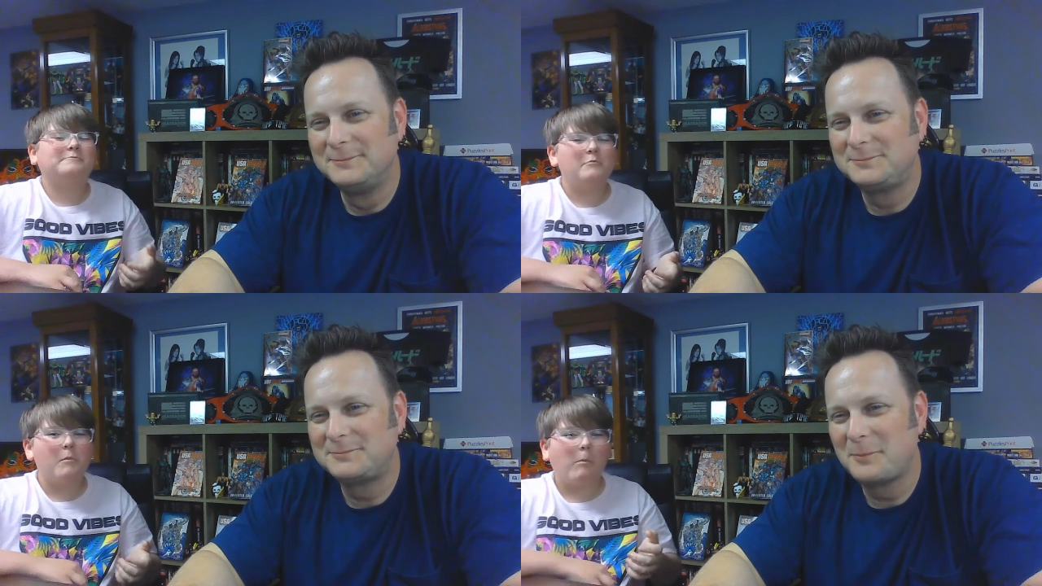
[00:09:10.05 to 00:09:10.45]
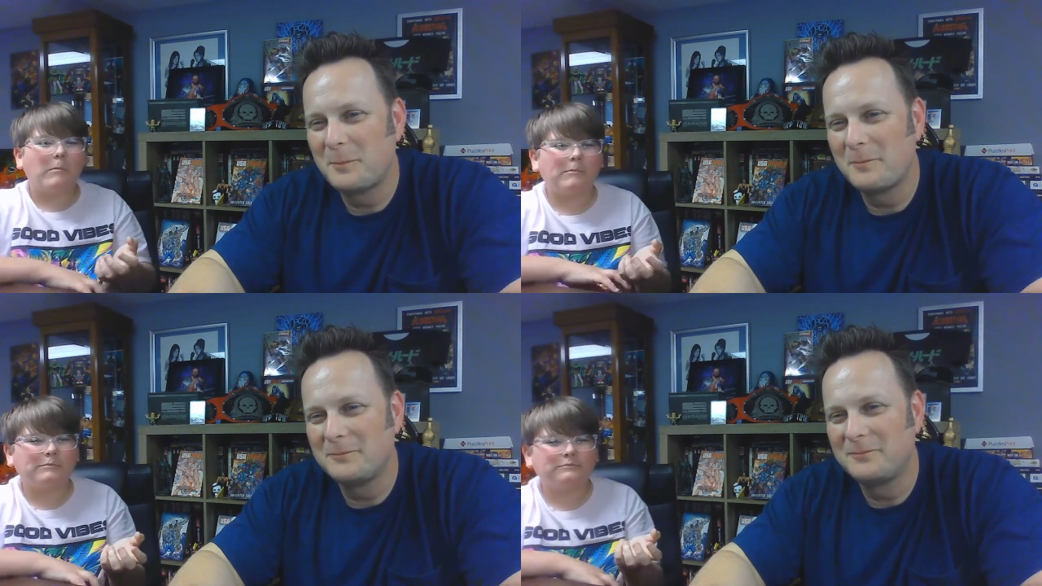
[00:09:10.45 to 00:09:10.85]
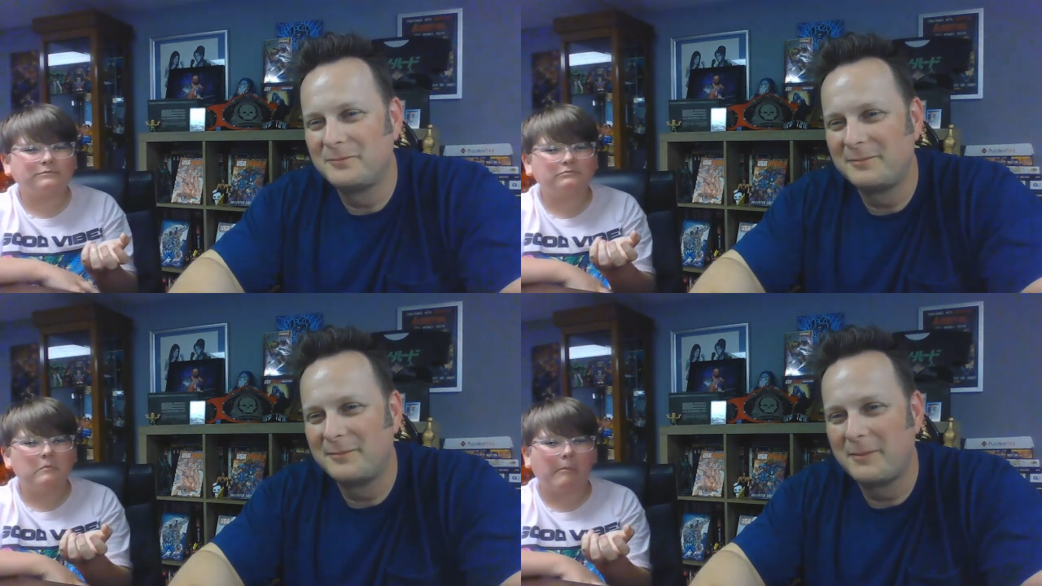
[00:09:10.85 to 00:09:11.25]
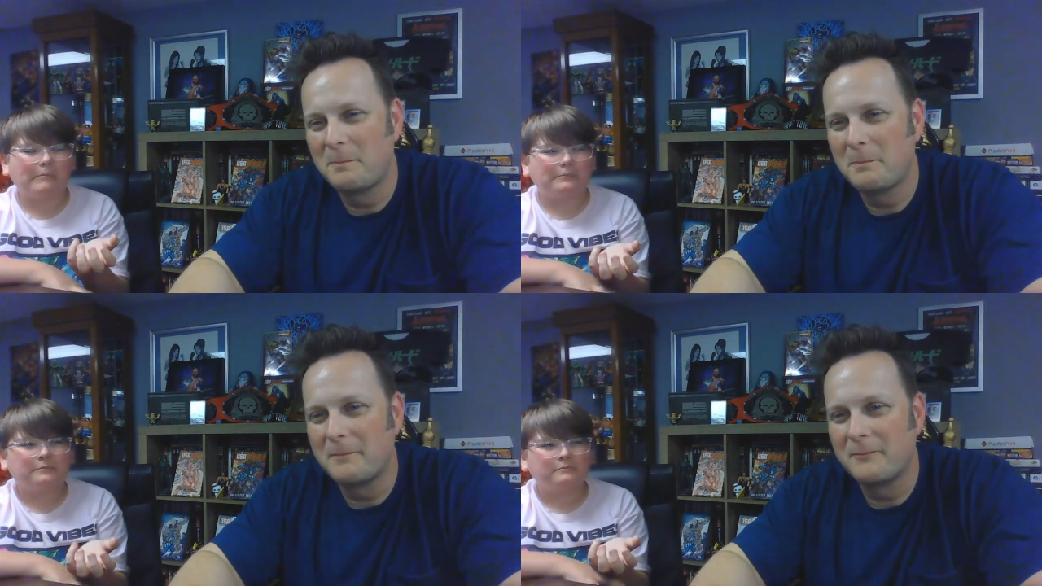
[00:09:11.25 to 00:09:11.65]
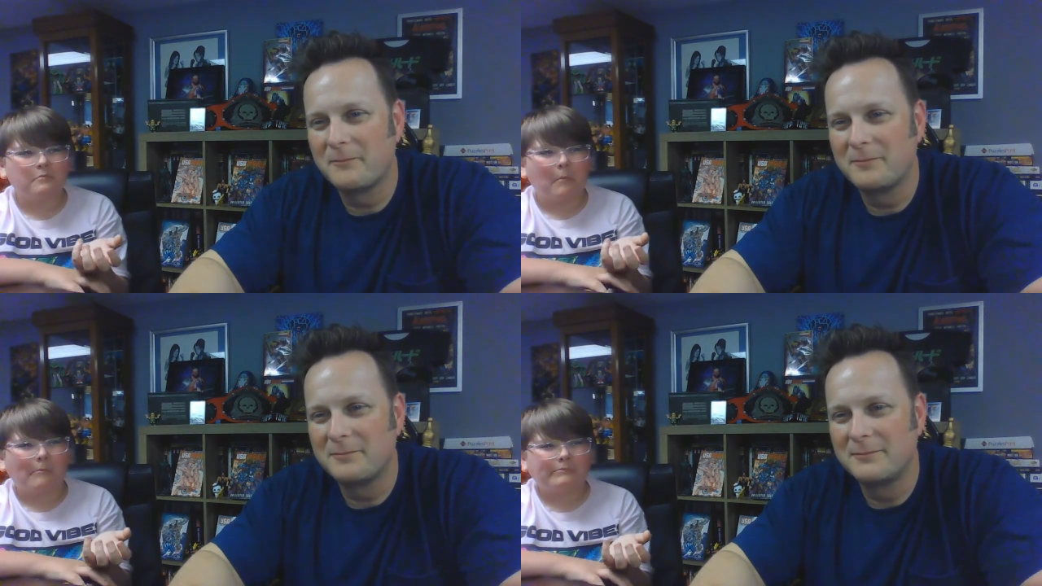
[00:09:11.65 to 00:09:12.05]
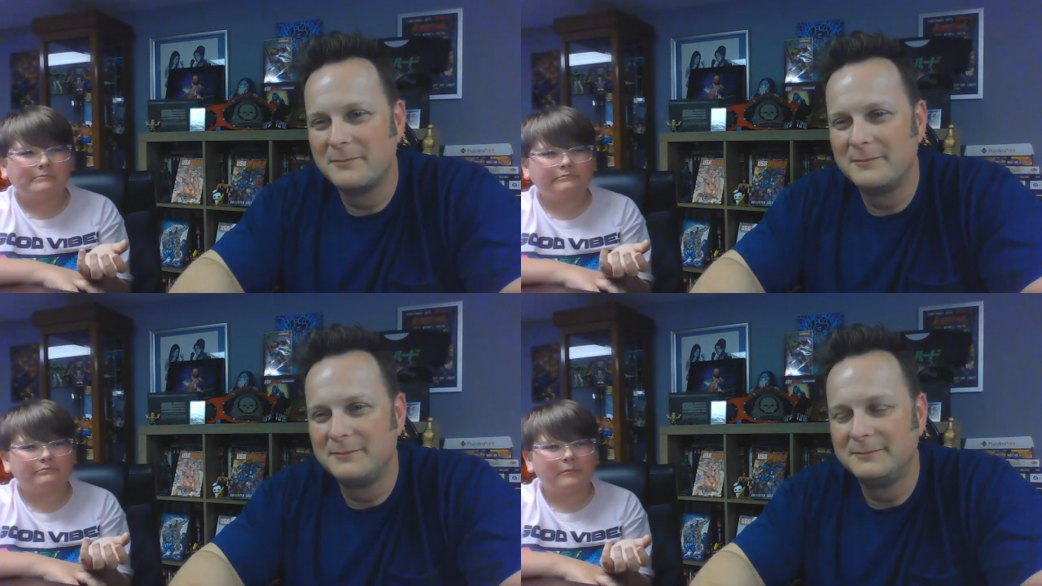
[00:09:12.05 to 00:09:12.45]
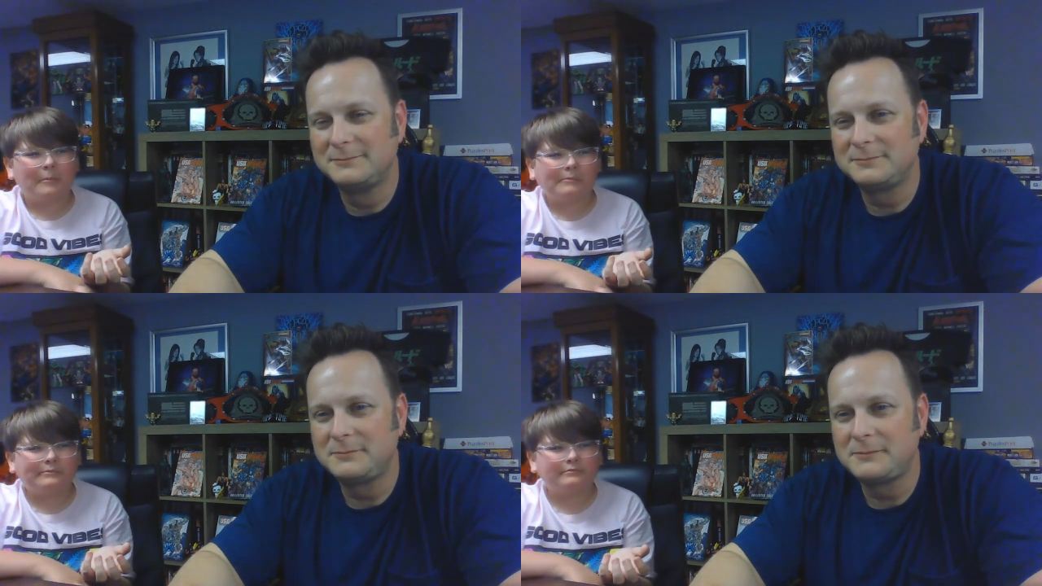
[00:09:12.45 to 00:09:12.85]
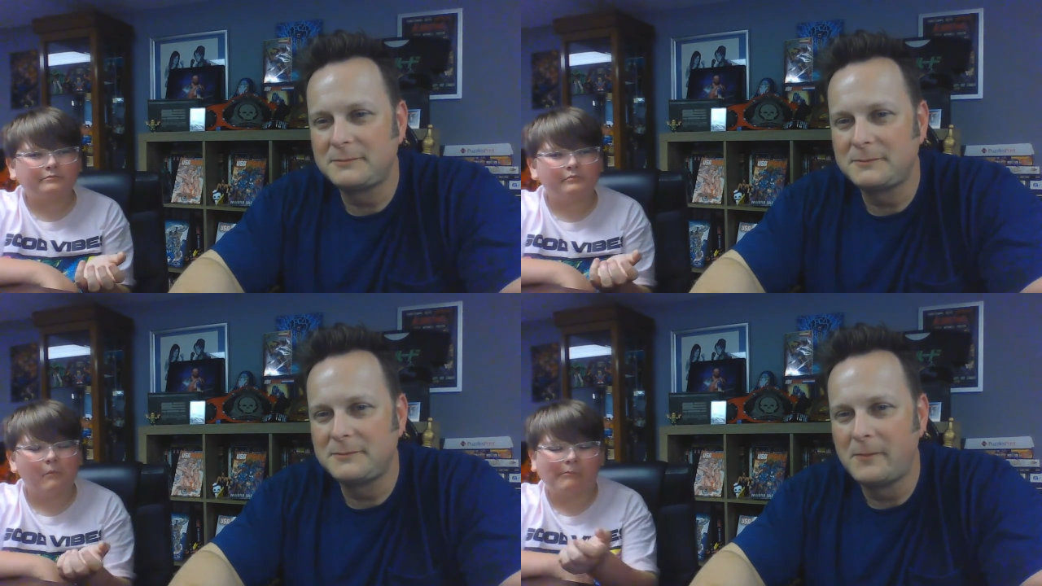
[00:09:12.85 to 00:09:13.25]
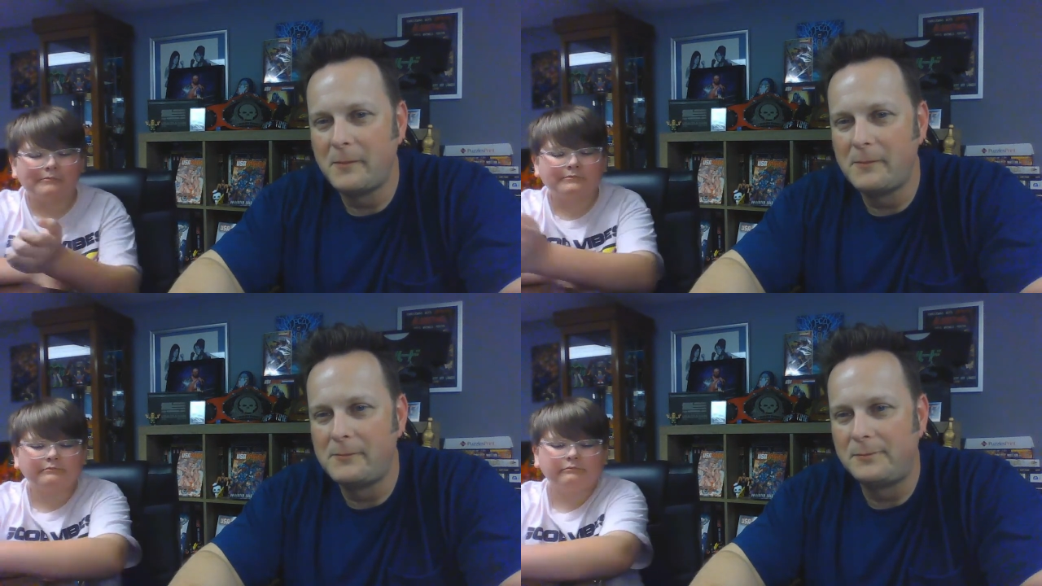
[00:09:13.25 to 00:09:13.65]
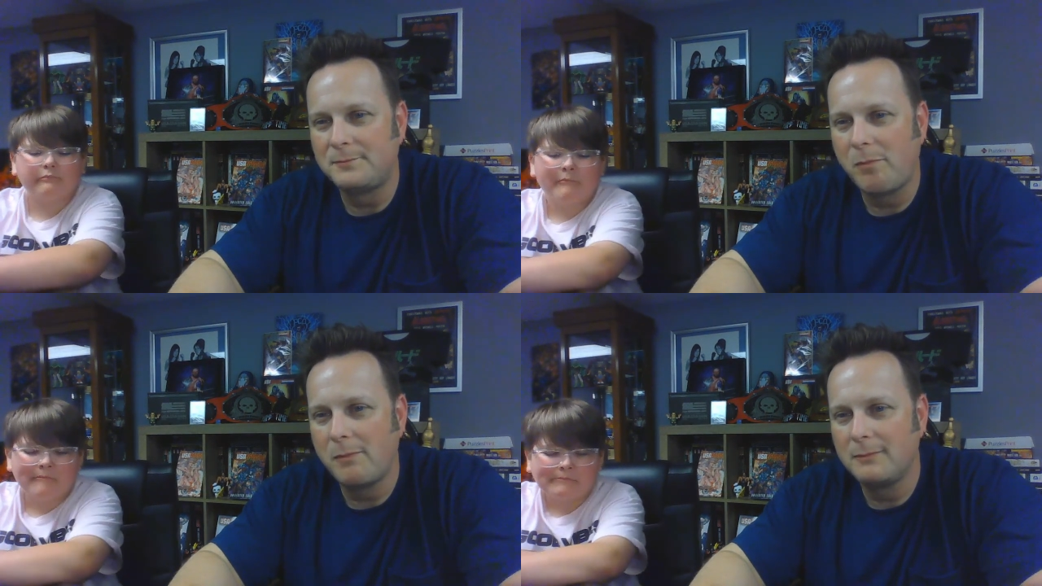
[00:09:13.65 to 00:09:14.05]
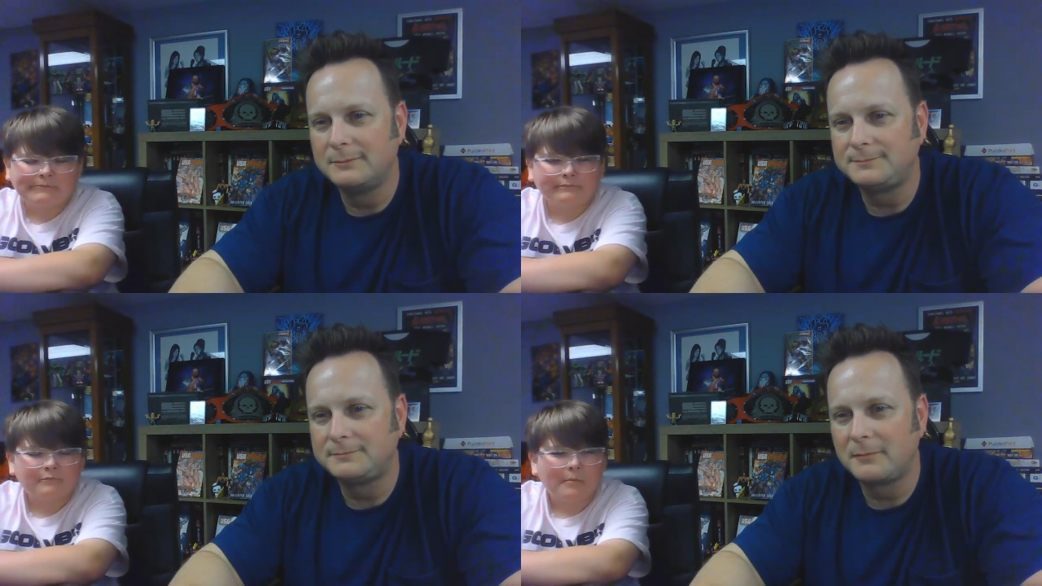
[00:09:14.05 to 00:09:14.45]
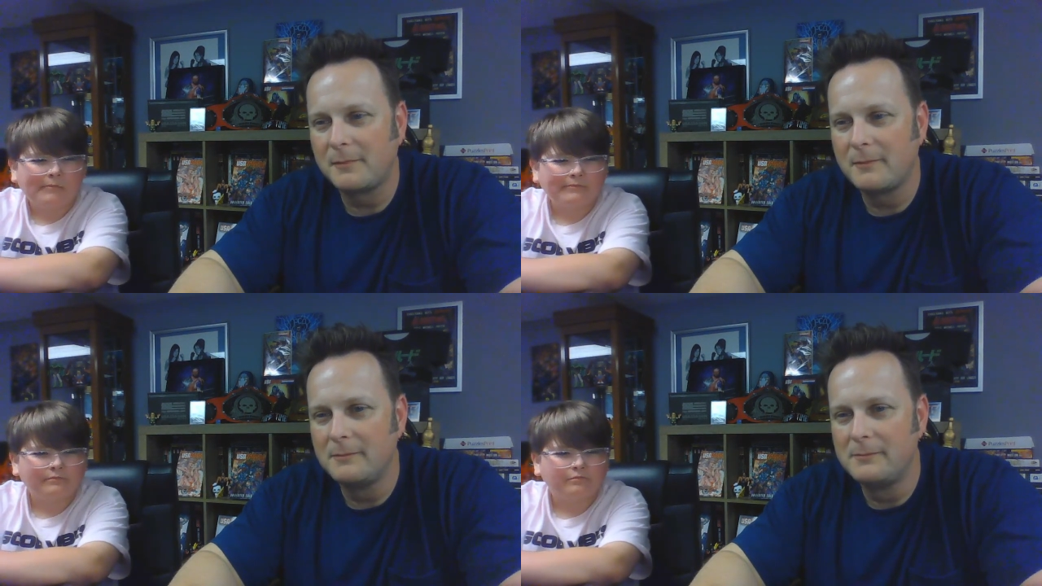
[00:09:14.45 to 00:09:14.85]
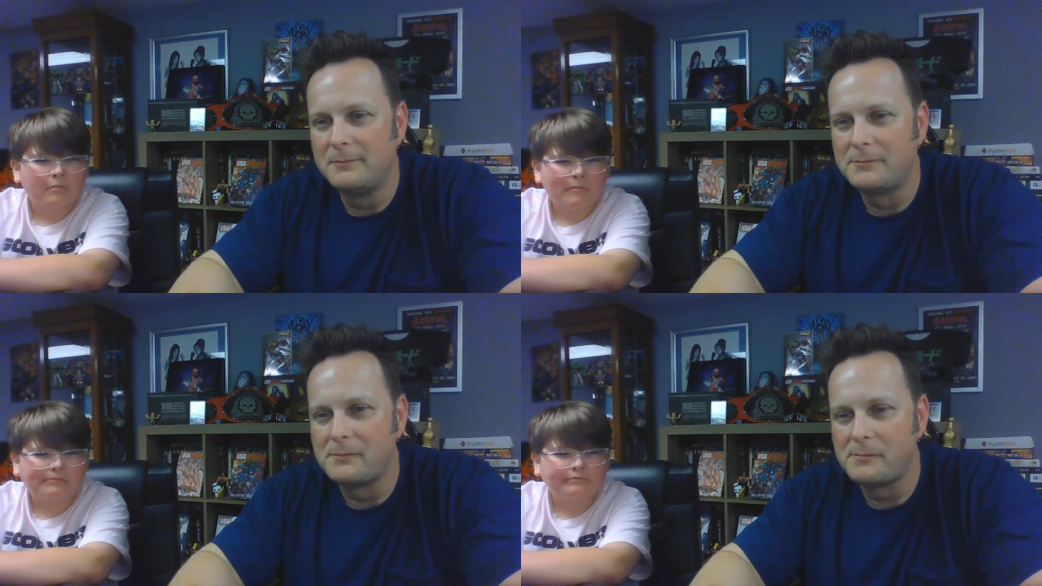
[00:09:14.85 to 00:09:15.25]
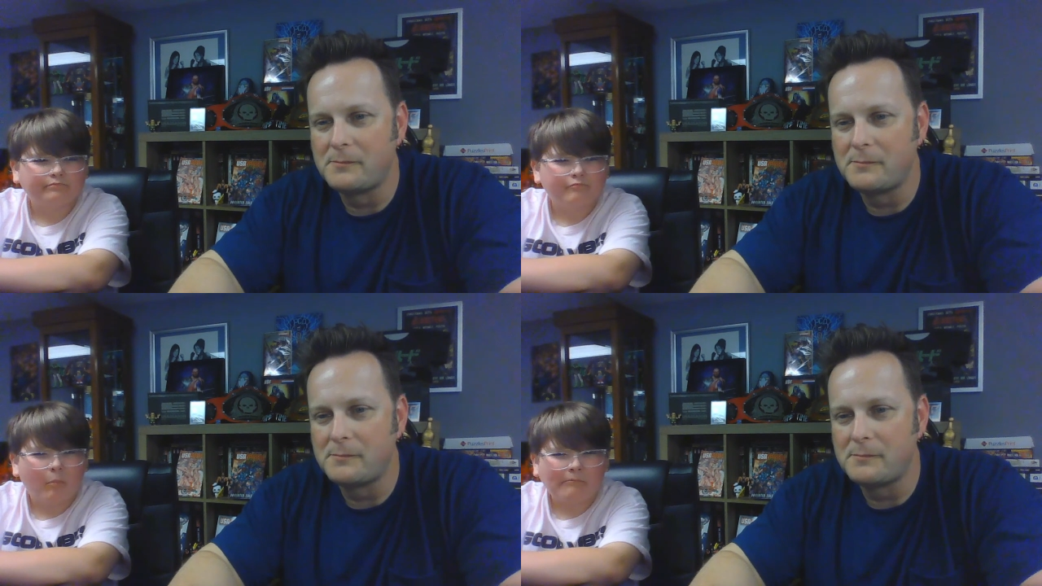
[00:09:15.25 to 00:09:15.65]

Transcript: (no one is talking)